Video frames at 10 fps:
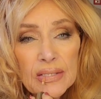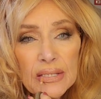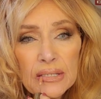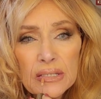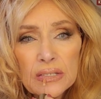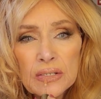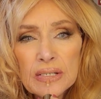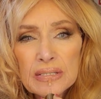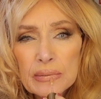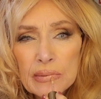You
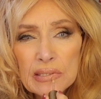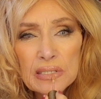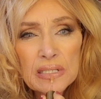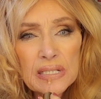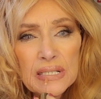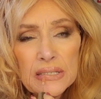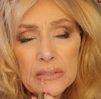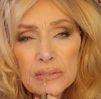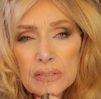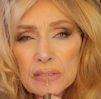get some kind of line
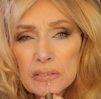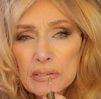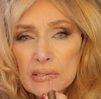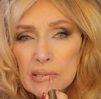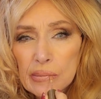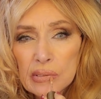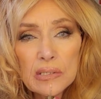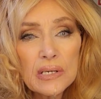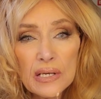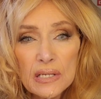around your lip.
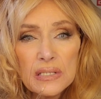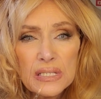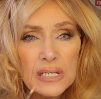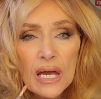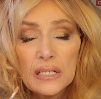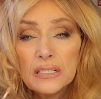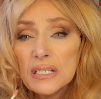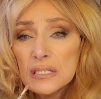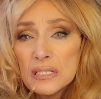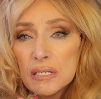This kind of
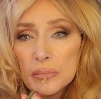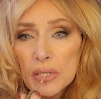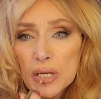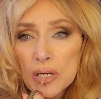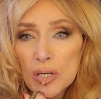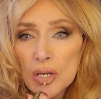does the same thing.